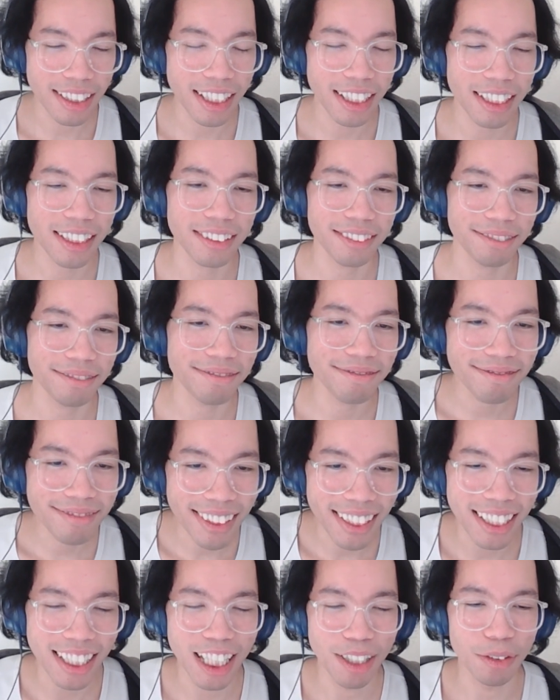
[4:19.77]
kind of
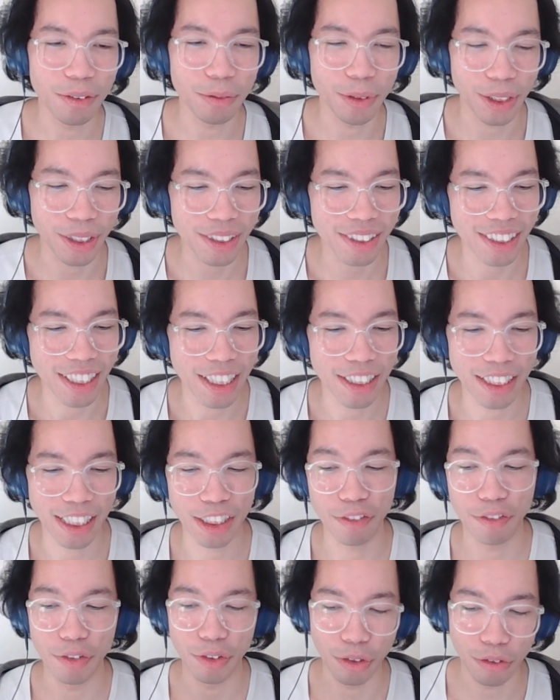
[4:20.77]
how it works. It's
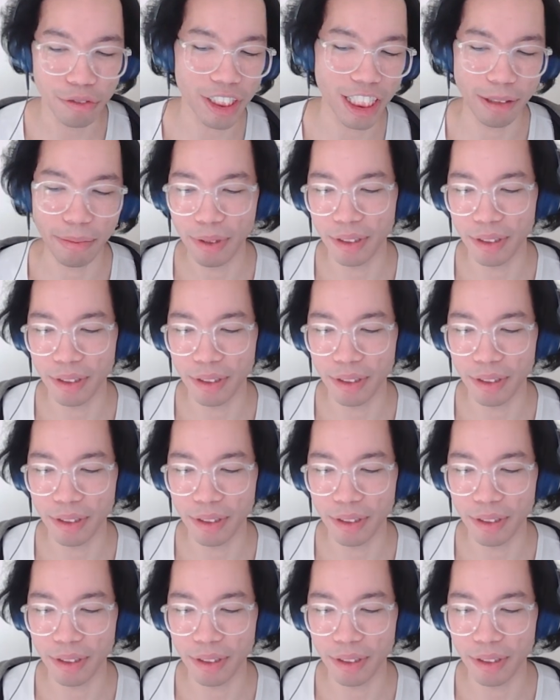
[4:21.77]
like if you don't